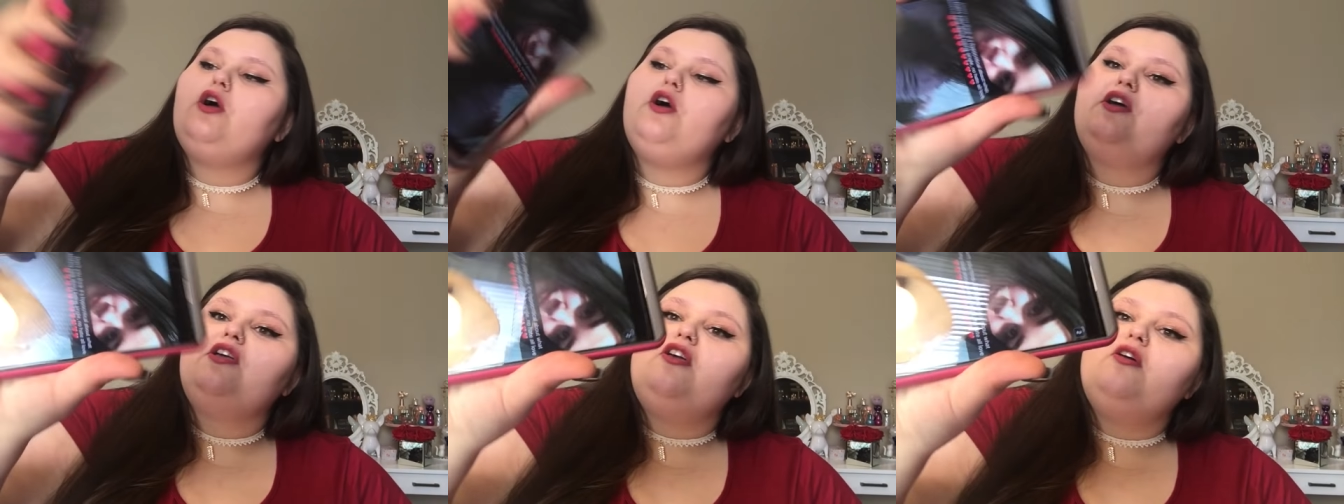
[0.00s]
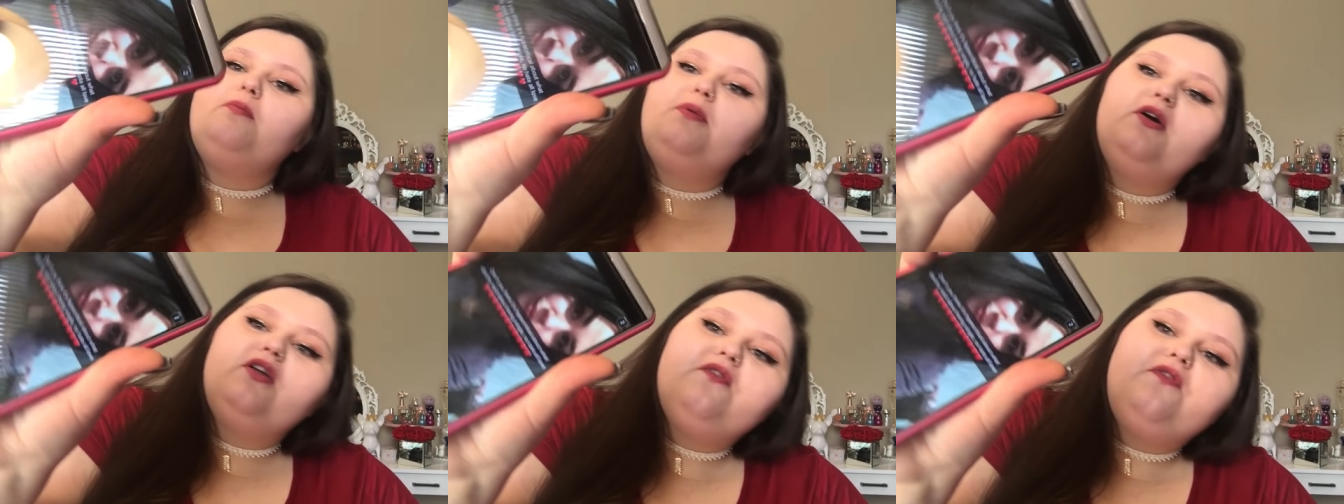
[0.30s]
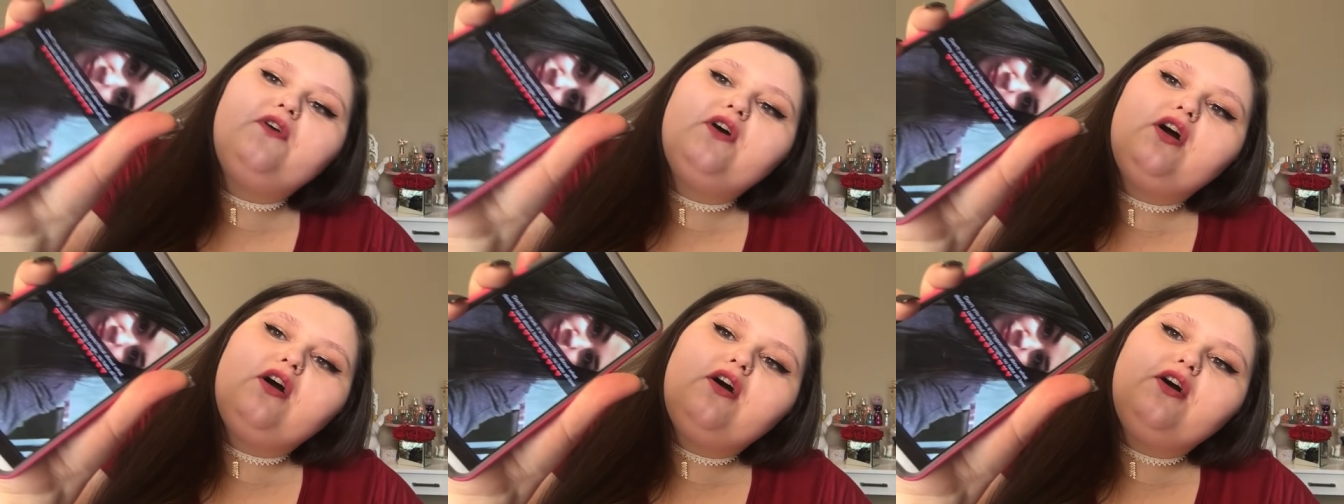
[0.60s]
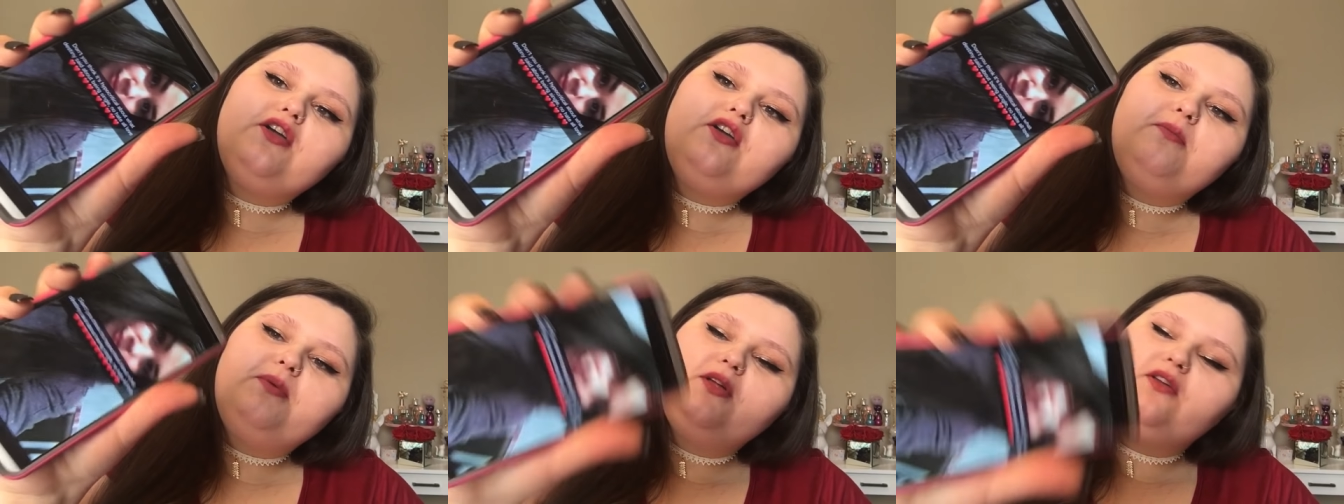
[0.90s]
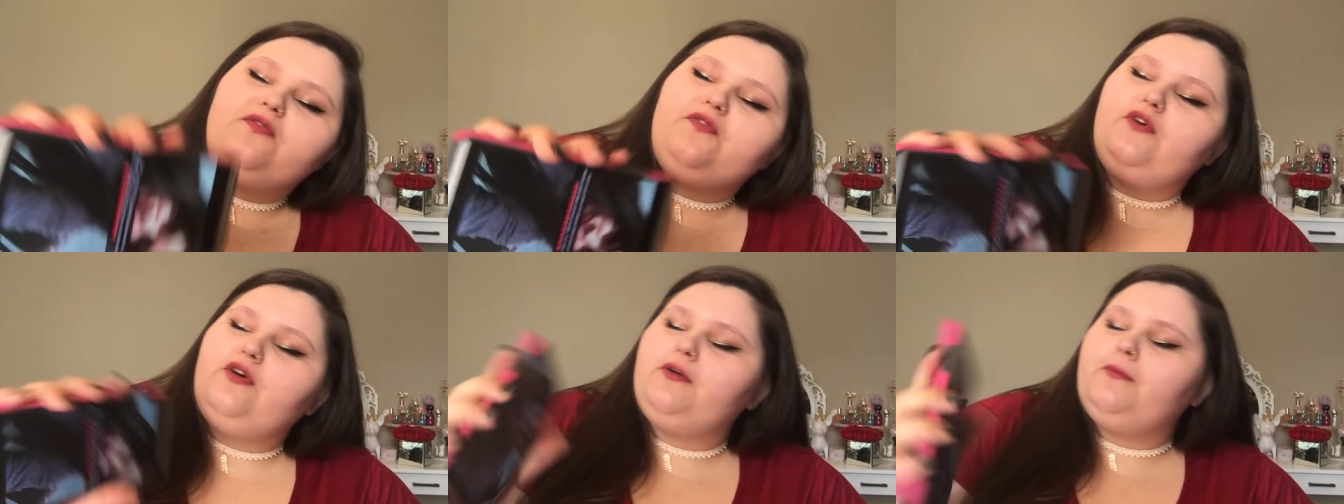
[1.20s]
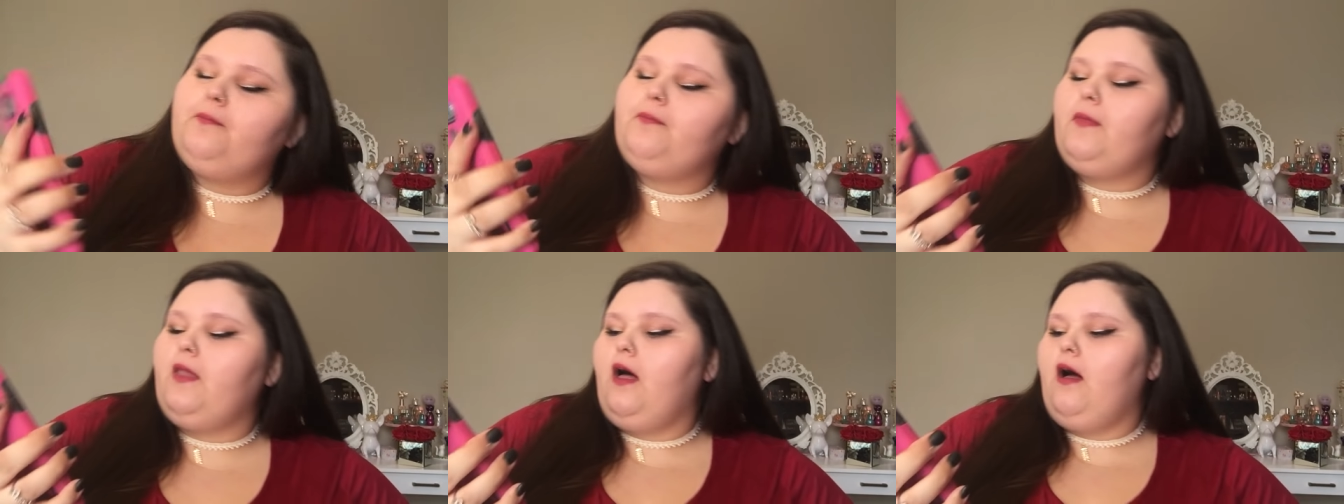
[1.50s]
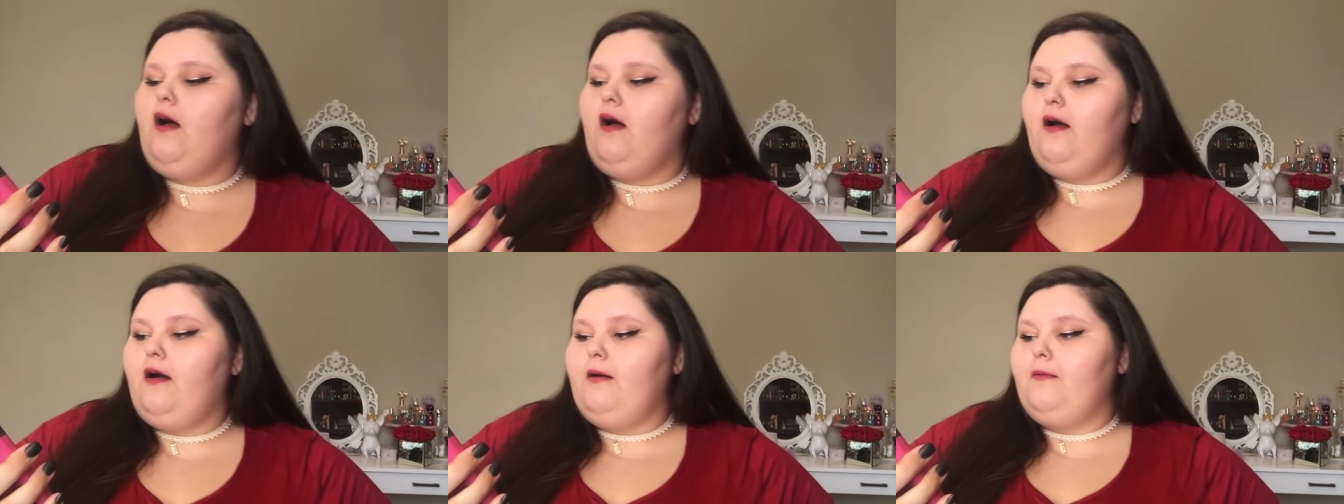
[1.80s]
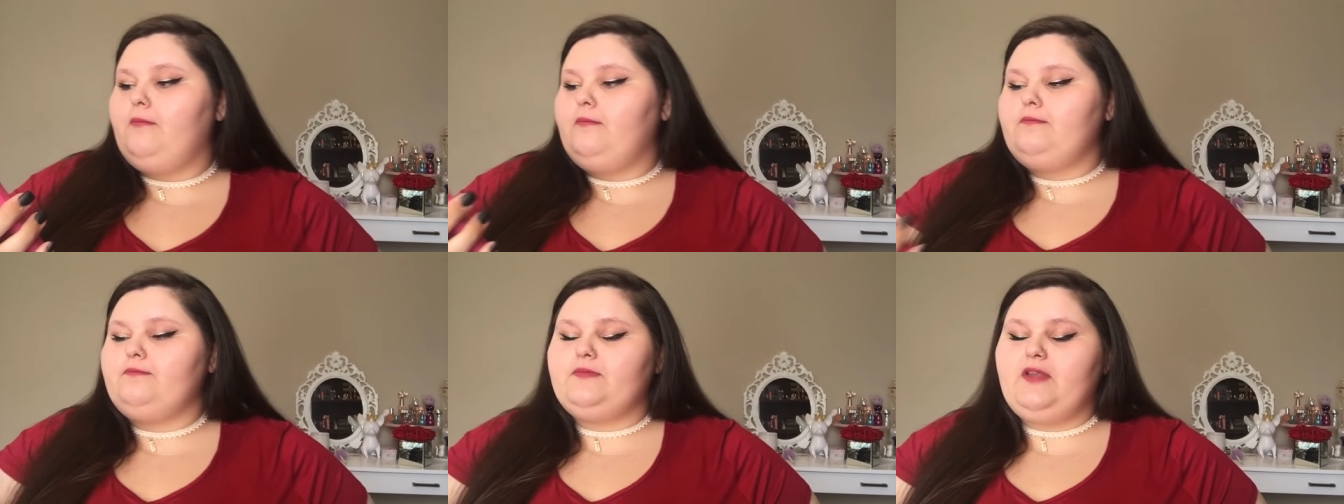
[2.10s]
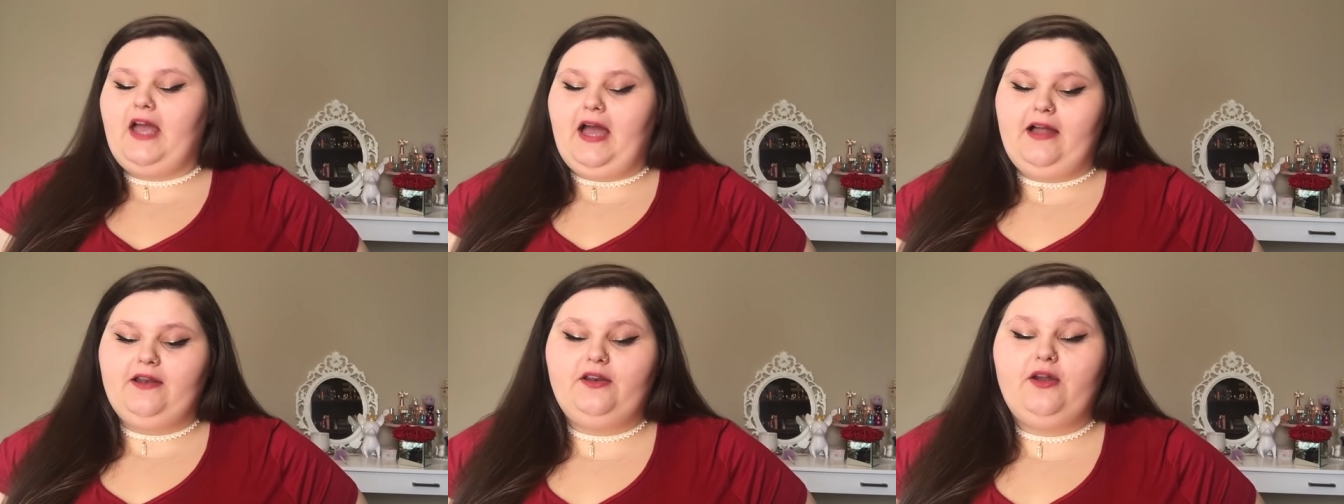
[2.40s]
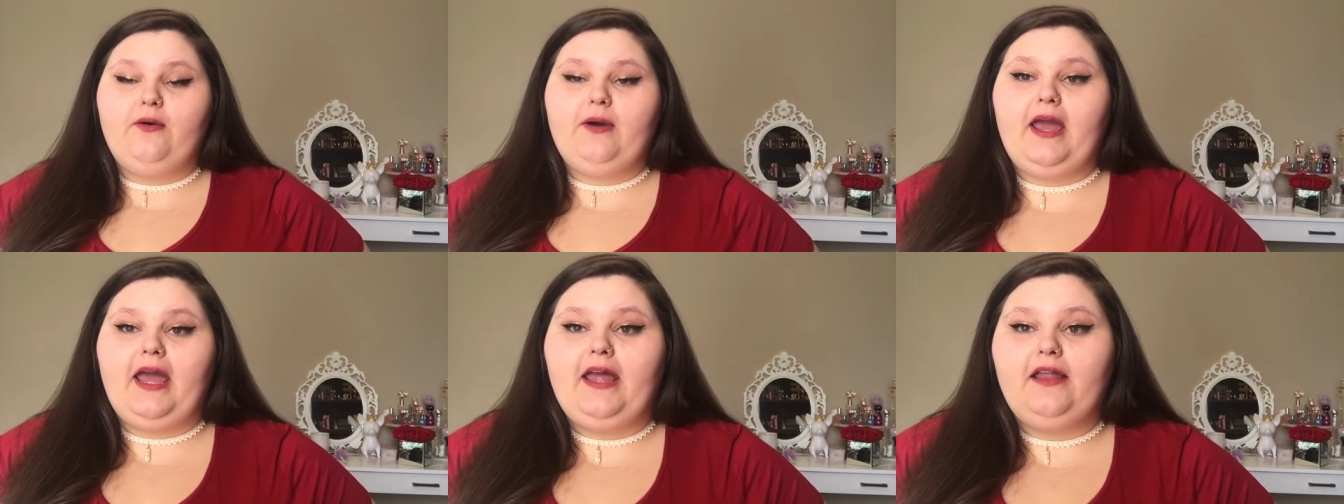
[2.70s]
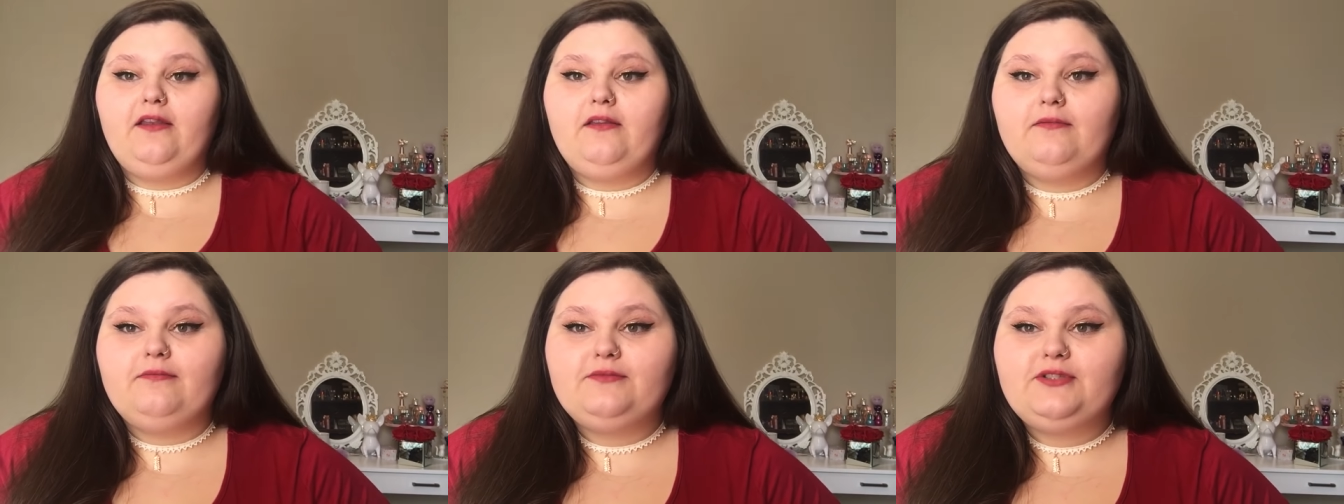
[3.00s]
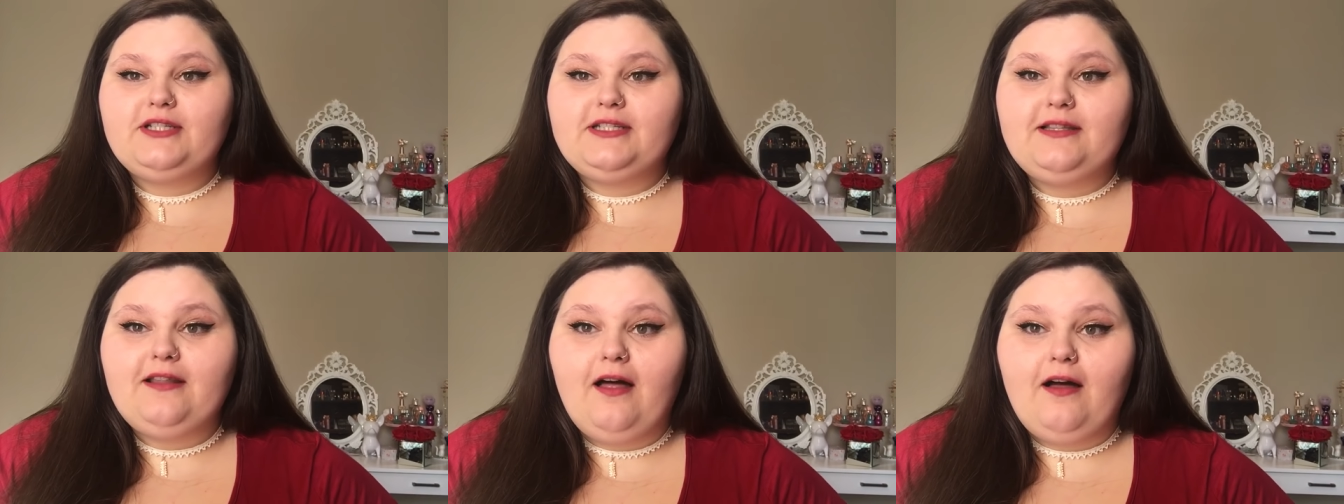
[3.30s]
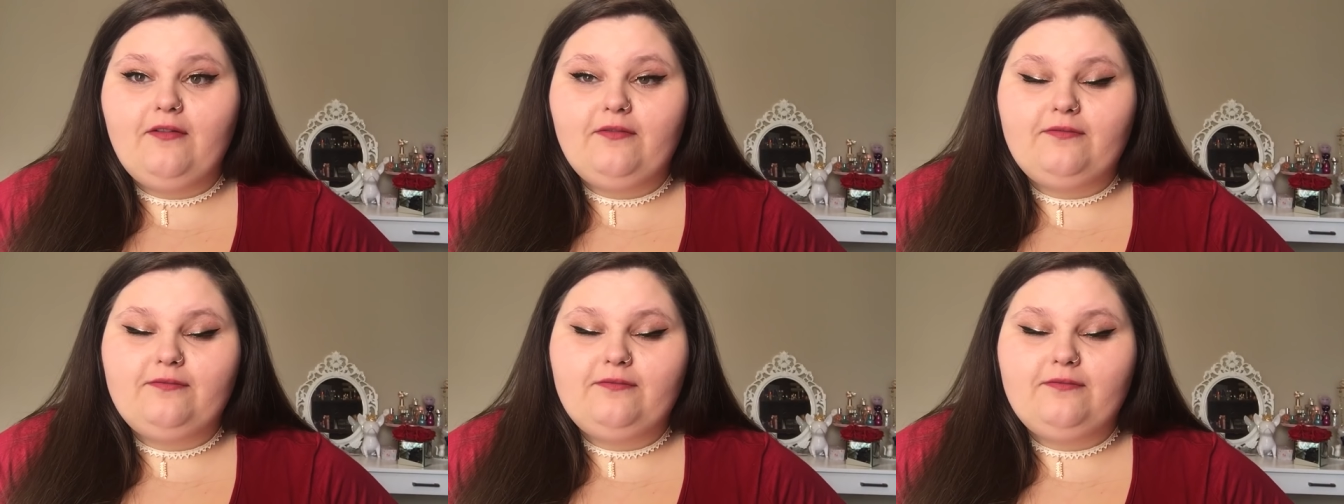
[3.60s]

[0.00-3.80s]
You beautiful girl, you beautiful. Um, yeah, no hate, just love.